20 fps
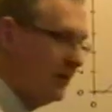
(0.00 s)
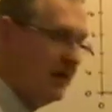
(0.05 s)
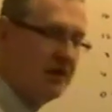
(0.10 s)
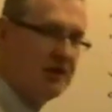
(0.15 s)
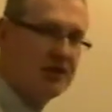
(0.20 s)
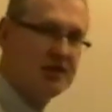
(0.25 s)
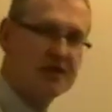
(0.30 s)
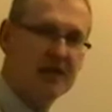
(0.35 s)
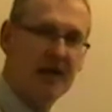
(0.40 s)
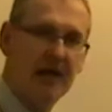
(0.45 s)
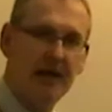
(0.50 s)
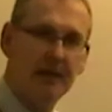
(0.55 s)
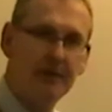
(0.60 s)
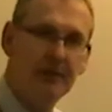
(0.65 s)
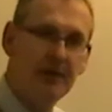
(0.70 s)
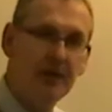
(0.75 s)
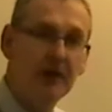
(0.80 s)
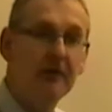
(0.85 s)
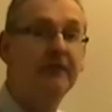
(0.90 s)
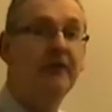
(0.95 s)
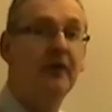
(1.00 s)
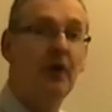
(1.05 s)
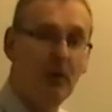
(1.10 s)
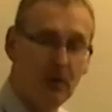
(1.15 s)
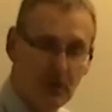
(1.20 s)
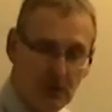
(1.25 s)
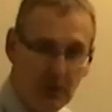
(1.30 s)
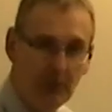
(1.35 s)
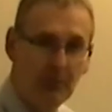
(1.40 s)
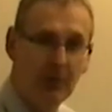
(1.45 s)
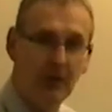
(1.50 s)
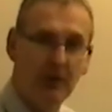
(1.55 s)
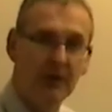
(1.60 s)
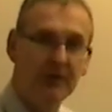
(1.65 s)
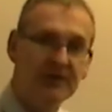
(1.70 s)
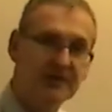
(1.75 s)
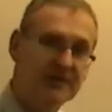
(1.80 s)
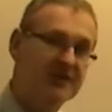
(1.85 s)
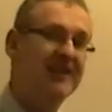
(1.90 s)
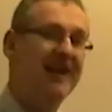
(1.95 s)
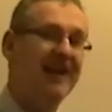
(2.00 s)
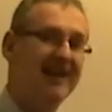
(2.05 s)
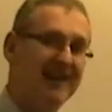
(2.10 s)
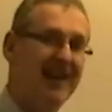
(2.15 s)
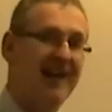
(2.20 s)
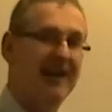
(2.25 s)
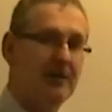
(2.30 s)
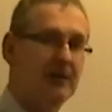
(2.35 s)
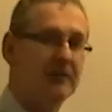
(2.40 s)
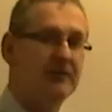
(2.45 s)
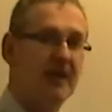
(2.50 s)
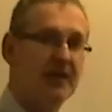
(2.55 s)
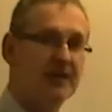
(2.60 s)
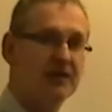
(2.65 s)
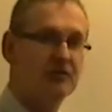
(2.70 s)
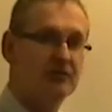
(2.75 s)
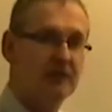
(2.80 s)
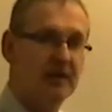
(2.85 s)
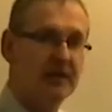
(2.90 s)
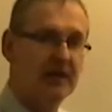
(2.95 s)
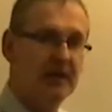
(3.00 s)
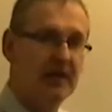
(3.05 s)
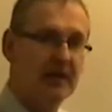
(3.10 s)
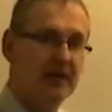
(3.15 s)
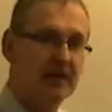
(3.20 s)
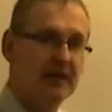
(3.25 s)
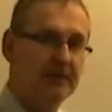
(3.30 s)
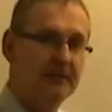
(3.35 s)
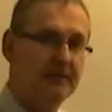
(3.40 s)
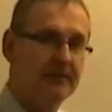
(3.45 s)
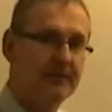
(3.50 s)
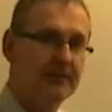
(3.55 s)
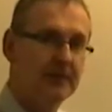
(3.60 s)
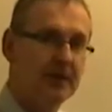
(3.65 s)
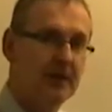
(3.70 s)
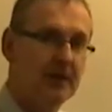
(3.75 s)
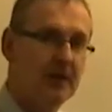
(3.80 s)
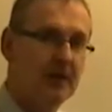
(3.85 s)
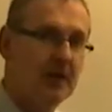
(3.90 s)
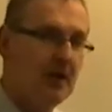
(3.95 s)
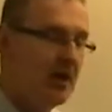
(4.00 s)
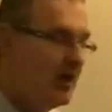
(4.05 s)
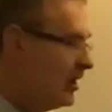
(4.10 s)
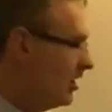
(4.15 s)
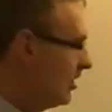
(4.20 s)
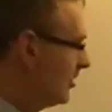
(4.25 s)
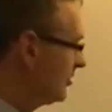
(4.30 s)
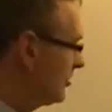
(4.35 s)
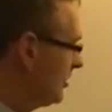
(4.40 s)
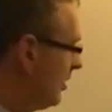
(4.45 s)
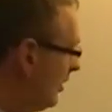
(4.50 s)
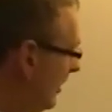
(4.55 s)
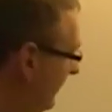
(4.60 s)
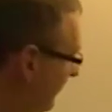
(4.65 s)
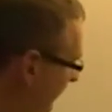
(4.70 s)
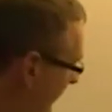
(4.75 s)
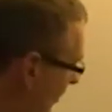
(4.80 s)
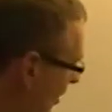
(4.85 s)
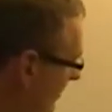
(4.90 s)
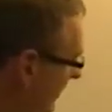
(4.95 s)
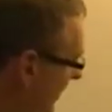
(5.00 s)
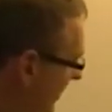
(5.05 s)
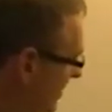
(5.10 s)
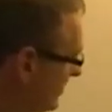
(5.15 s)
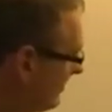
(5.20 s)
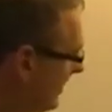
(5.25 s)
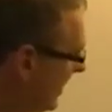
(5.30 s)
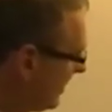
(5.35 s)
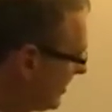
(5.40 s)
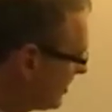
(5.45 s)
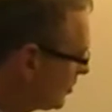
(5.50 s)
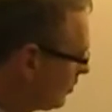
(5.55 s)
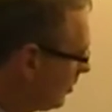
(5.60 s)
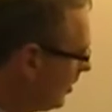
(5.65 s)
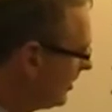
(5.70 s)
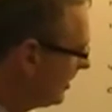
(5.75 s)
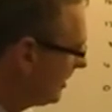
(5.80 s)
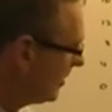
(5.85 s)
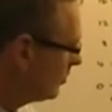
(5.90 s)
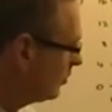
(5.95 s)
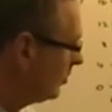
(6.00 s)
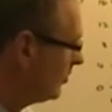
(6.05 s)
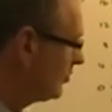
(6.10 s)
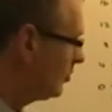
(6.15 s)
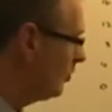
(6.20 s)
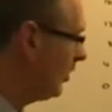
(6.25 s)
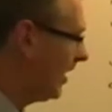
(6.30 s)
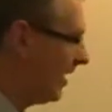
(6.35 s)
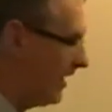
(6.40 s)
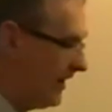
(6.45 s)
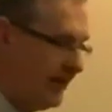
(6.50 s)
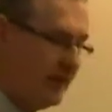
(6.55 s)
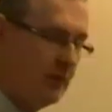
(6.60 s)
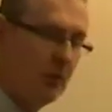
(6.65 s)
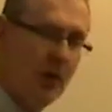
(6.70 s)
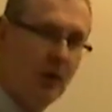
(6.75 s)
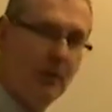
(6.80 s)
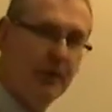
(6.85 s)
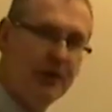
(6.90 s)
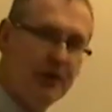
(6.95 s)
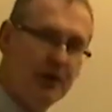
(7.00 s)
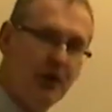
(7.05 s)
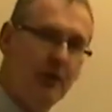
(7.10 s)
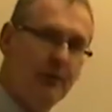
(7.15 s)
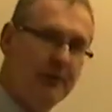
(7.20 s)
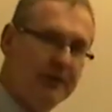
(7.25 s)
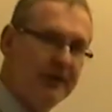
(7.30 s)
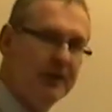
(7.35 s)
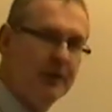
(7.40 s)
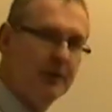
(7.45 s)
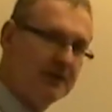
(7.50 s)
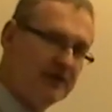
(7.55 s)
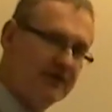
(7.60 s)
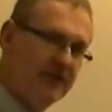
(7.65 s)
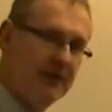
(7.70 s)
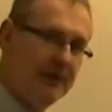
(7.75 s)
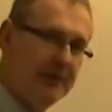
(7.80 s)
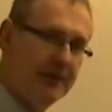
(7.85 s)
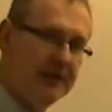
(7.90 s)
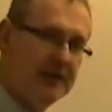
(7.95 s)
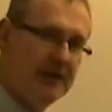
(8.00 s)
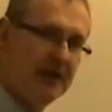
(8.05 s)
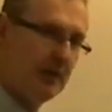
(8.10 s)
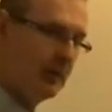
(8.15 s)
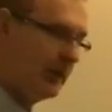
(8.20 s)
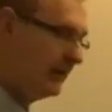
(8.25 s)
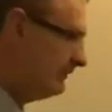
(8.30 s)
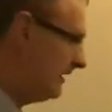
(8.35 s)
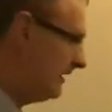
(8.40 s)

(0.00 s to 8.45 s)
each time for all points that lie on that straight line. So if 4x minus 1 equals y, what we normally do is flip it the other way